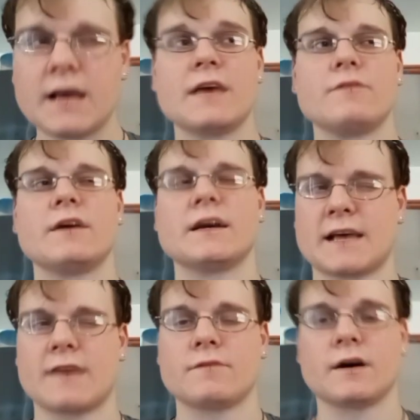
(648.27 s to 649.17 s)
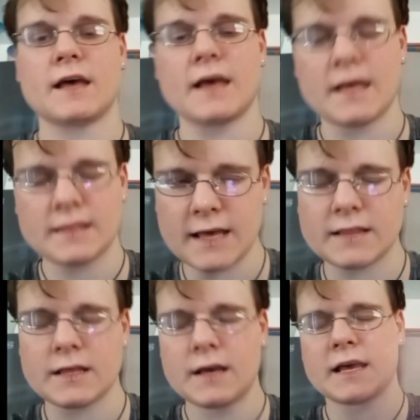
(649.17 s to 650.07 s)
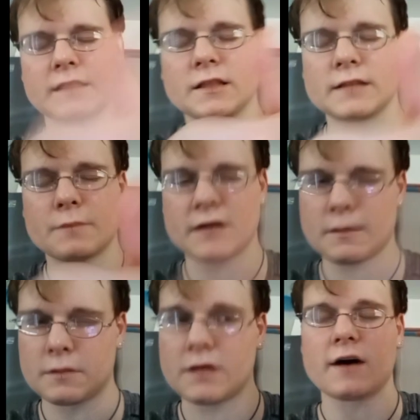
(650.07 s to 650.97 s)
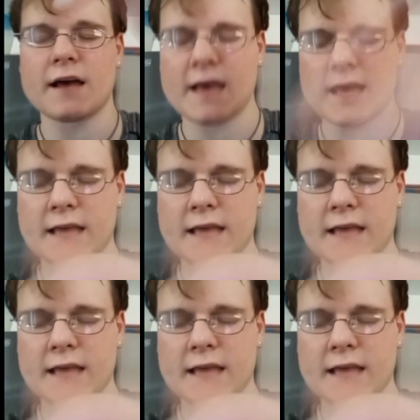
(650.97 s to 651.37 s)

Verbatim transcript: if you guys have hit hit the hit hit the like button down below hit,